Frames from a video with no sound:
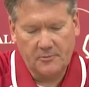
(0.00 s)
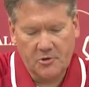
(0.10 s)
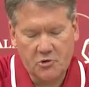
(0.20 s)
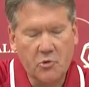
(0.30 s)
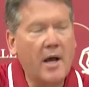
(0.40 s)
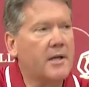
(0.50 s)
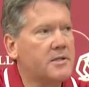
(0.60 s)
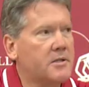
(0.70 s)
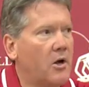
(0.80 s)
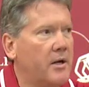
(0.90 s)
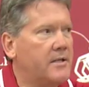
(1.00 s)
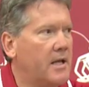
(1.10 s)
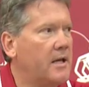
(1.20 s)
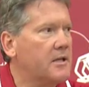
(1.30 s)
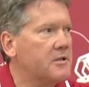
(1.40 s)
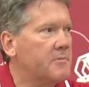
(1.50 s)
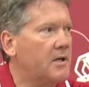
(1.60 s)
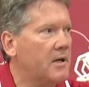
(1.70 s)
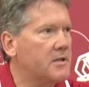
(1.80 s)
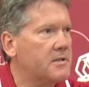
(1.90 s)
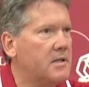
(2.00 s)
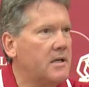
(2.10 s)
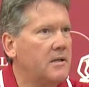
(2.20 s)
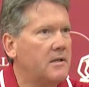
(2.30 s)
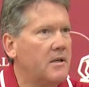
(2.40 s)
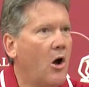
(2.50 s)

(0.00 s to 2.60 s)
stress on attendance because the